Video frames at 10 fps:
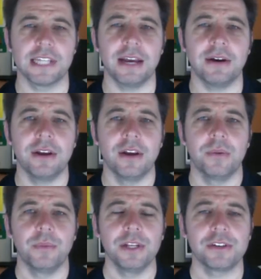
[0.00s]
Now,
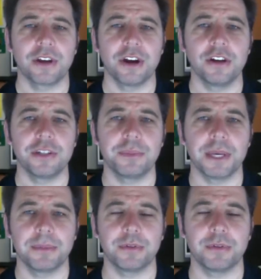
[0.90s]
when you're coaching
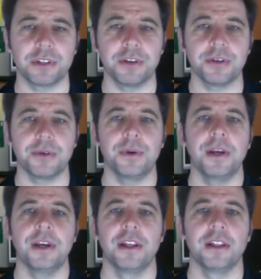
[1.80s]
people, do
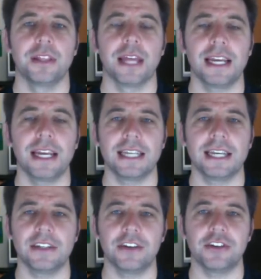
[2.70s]
they
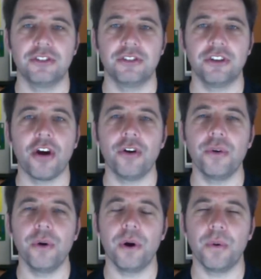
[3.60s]
tend to
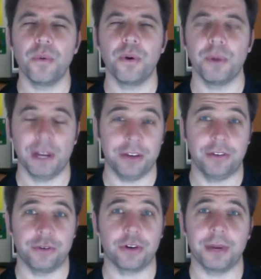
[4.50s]
know when you
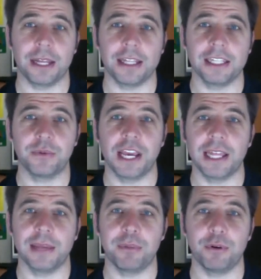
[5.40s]
talk about this where
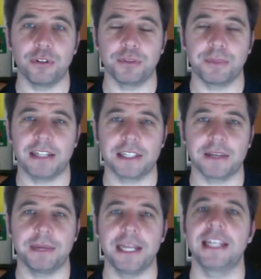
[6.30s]
their ball's bouncing
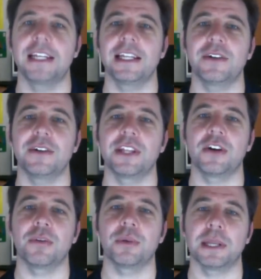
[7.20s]
immediately, or they're
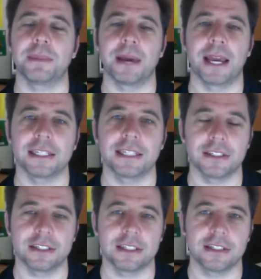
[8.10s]
not really paying
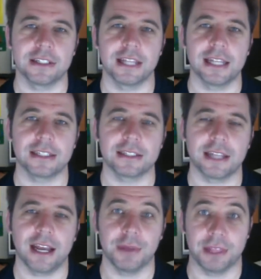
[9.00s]
attention to that to
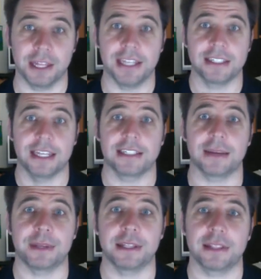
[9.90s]
start with? And is that
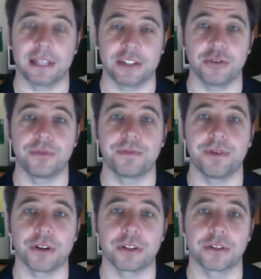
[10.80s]
something they should
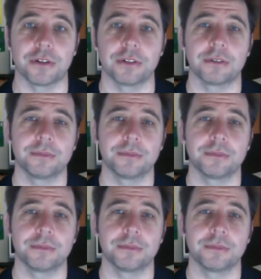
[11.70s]
focus on?